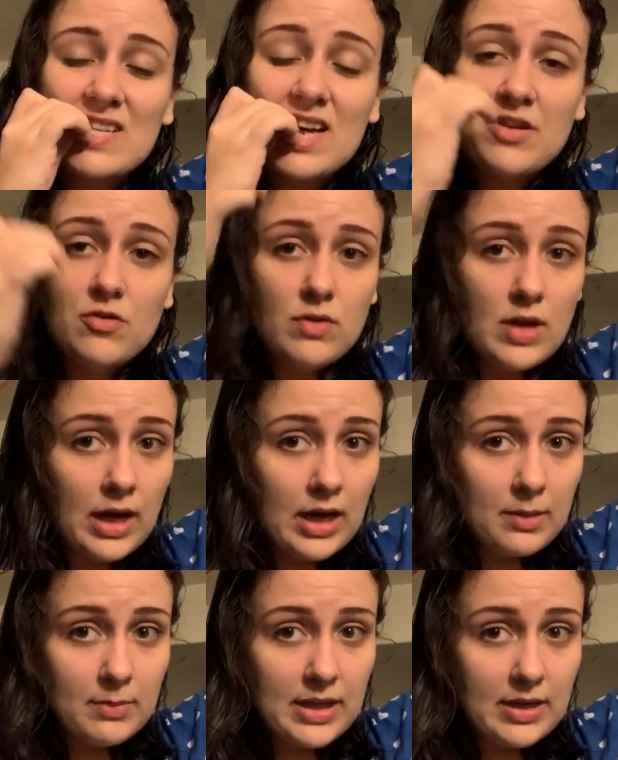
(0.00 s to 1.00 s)
I do
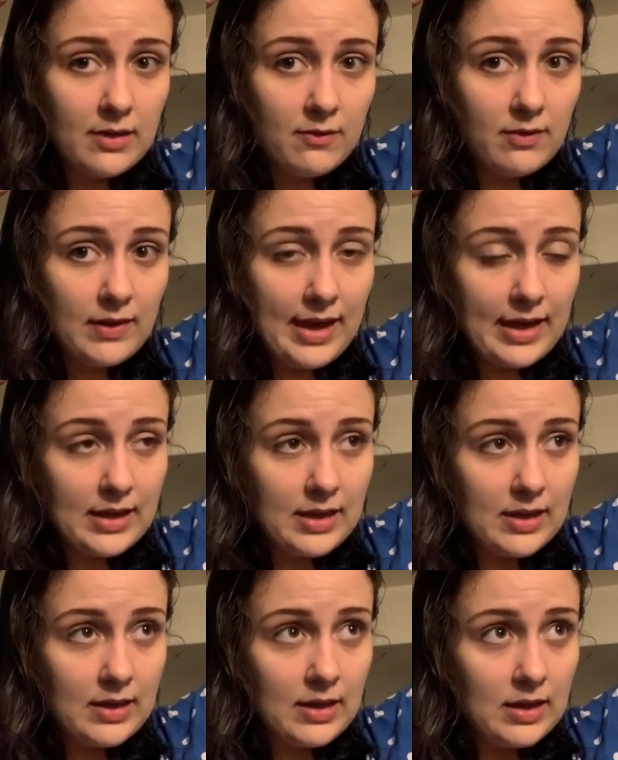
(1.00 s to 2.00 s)
not pin it flat,
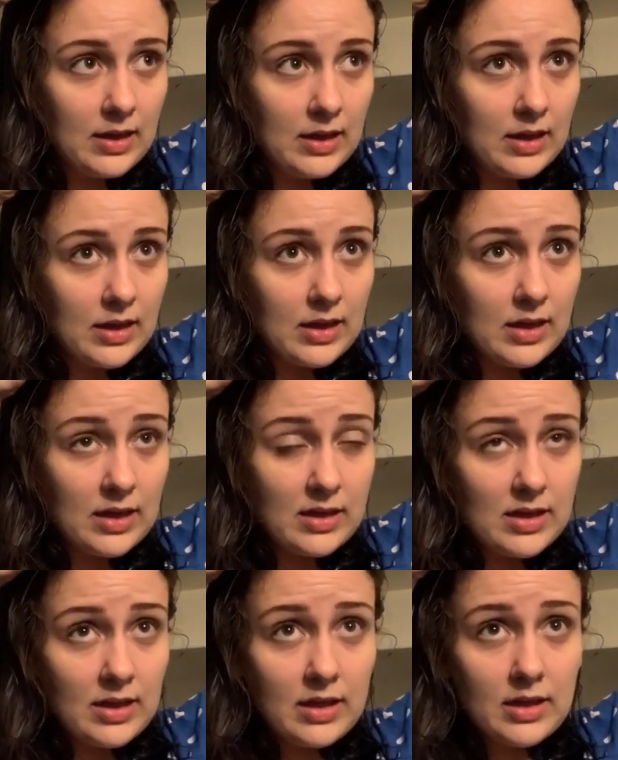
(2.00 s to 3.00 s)
and I
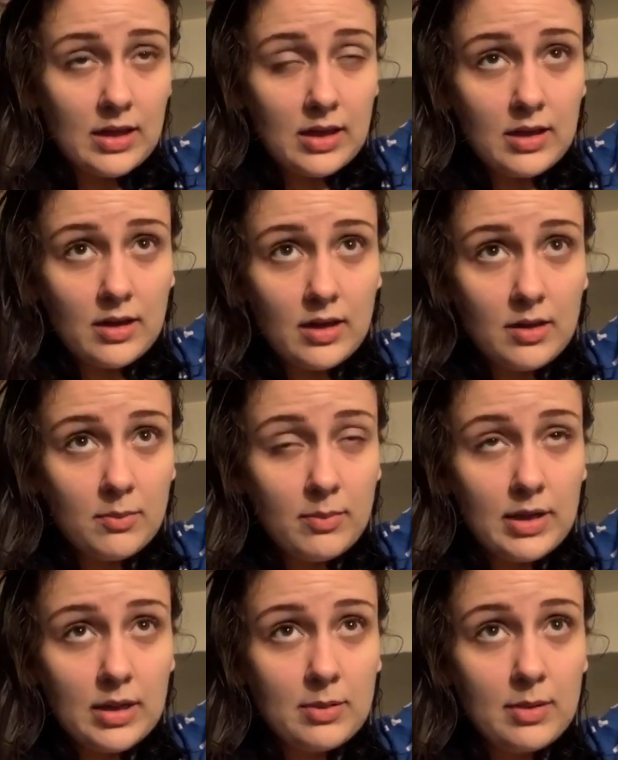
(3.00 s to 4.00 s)
take a
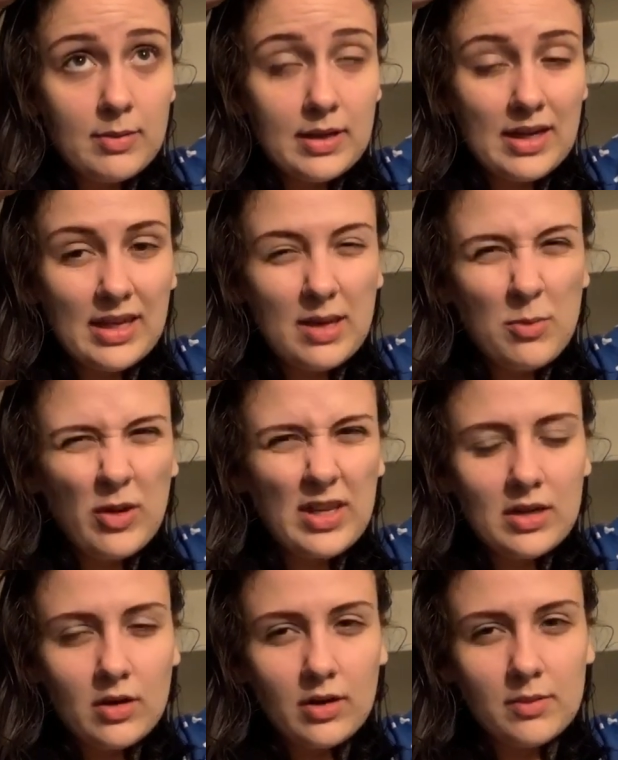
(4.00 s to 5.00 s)
bobby pin. I keep
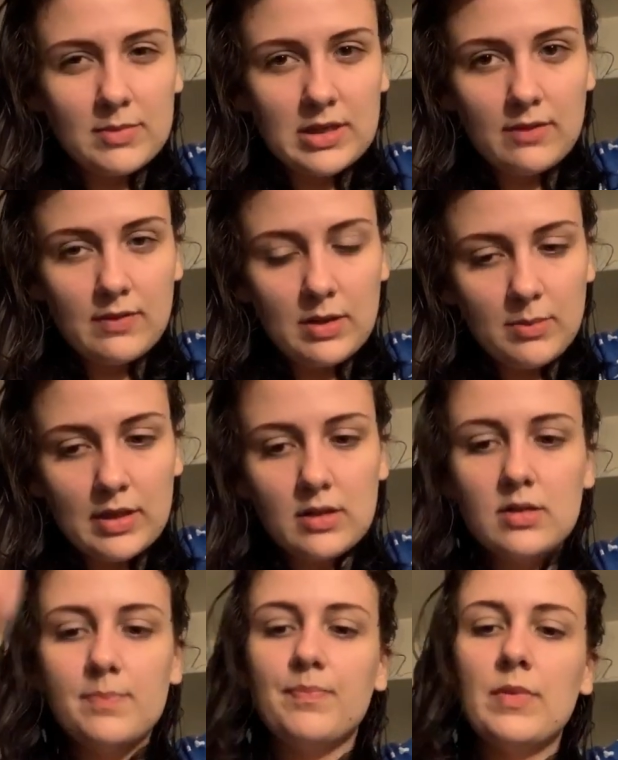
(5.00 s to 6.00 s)
wanting to call them safety
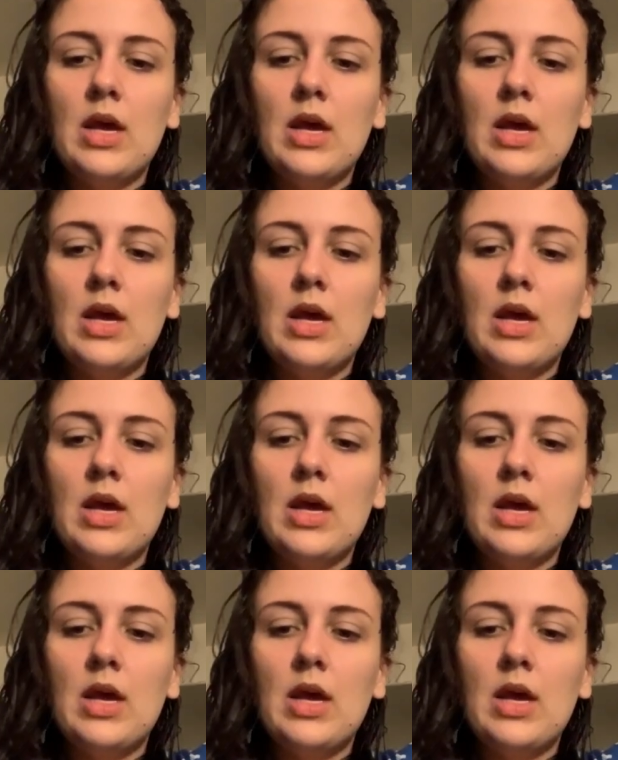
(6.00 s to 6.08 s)
pins.